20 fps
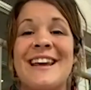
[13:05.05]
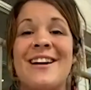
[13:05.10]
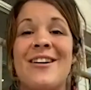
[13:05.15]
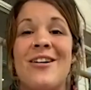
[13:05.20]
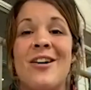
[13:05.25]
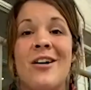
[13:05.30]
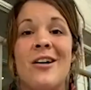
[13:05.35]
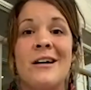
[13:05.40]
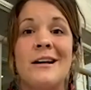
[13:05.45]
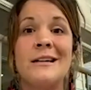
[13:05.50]
get
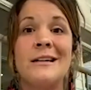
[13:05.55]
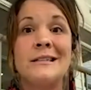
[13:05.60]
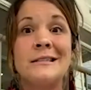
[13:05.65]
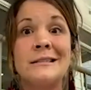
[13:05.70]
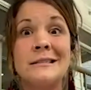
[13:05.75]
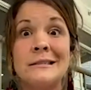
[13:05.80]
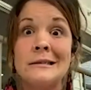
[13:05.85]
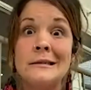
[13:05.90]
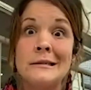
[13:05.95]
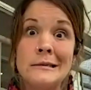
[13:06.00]
on
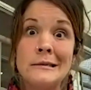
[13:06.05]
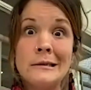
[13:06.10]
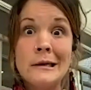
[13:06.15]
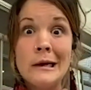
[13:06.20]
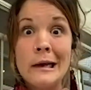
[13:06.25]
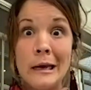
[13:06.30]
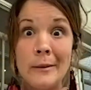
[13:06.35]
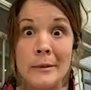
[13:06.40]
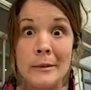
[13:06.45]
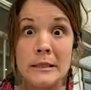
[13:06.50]

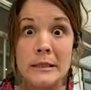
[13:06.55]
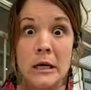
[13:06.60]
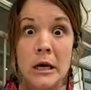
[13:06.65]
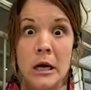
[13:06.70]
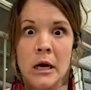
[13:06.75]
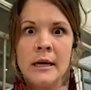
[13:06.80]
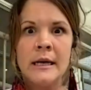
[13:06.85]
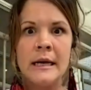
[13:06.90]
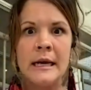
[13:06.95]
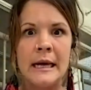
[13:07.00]

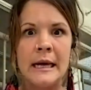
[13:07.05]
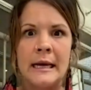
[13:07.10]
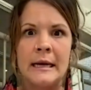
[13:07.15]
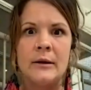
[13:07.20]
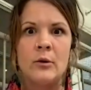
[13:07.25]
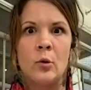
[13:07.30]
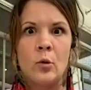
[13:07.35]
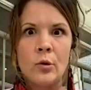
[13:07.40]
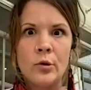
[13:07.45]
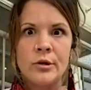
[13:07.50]
Amazon
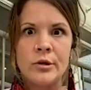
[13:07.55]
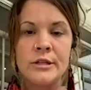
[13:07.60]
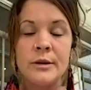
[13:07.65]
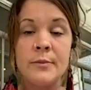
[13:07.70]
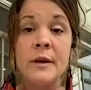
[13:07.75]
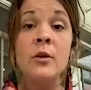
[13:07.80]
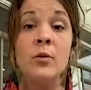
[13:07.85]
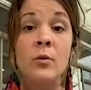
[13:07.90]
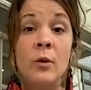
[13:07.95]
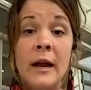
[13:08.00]
and order
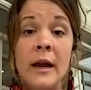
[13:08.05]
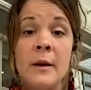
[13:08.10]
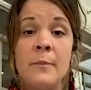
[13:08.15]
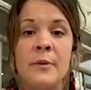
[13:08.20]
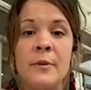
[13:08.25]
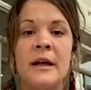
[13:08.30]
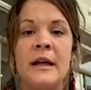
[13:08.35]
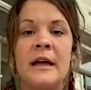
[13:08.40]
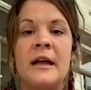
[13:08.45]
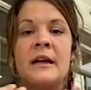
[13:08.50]
something, right?
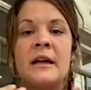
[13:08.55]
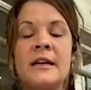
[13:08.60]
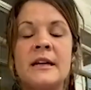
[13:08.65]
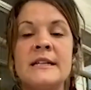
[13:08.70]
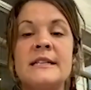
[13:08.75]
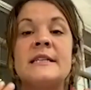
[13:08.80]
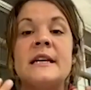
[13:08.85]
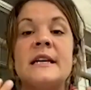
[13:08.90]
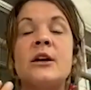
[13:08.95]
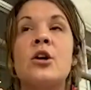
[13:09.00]
But
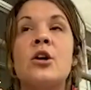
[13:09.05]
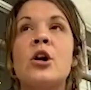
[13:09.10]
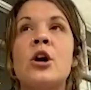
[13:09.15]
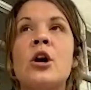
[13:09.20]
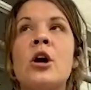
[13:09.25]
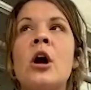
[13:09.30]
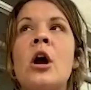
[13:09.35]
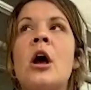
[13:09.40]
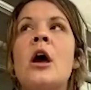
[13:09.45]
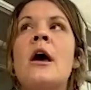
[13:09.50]

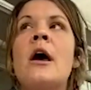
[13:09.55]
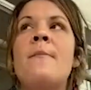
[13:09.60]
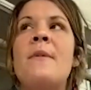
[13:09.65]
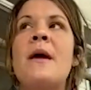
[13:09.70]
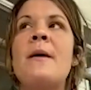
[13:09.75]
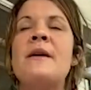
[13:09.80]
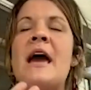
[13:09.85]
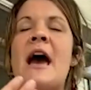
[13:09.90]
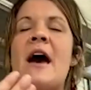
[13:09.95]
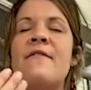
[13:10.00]
consider
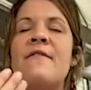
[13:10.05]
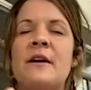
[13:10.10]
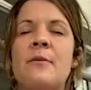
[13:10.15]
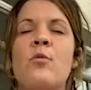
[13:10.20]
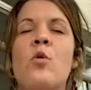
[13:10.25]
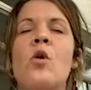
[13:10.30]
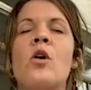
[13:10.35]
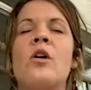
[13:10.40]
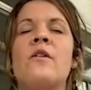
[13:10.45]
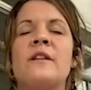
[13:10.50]
maybe having
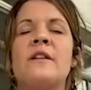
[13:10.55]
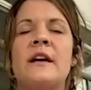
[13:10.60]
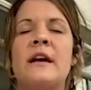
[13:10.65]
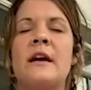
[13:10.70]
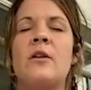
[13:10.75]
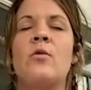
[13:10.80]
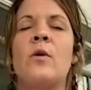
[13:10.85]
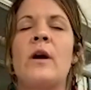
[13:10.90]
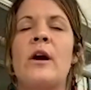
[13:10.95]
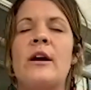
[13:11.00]
more of like
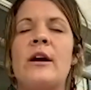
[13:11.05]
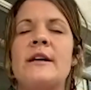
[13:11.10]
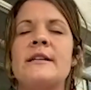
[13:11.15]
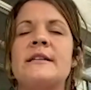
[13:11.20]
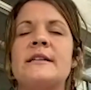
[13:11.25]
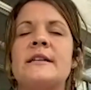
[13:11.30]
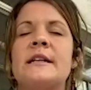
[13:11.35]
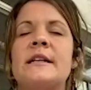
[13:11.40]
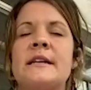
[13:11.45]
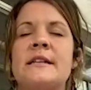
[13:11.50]
an
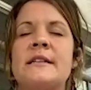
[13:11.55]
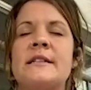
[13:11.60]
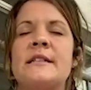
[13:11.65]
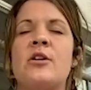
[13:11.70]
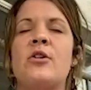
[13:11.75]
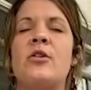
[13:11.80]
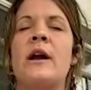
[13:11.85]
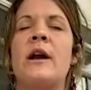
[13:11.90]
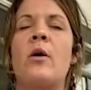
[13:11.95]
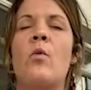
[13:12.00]
awareness and
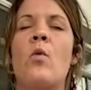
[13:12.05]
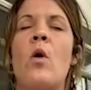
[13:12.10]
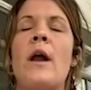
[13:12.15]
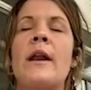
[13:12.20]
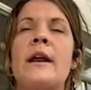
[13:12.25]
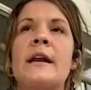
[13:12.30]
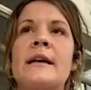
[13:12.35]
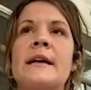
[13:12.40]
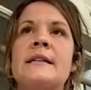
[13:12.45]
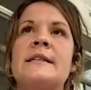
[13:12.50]
considering what
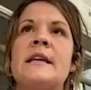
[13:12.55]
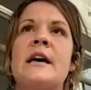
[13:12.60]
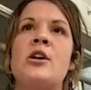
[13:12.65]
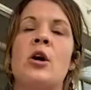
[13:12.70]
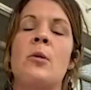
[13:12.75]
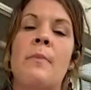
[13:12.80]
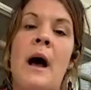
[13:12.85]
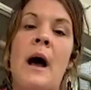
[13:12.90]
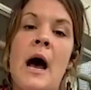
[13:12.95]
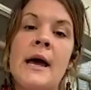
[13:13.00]
it is that
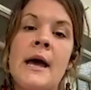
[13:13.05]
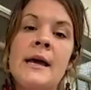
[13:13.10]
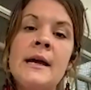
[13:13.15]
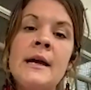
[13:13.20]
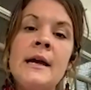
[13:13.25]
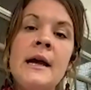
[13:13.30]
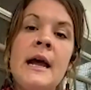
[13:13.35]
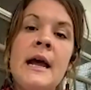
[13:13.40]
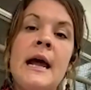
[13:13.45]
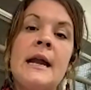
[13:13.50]
you're
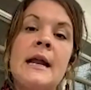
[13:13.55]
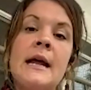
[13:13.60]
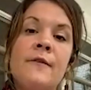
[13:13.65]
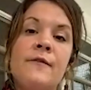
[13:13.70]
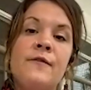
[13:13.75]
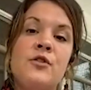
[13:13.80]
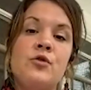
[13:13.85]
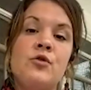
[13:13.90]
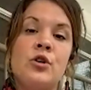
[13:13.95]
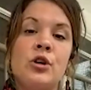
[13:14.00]
buying. And
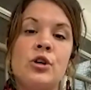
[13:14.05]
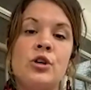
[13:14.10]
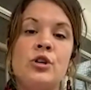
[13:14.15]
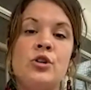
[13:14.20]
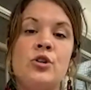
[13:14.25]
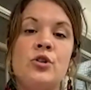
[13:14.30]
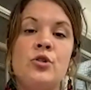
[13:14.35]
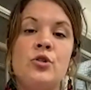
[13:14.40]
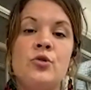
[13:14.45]
if you could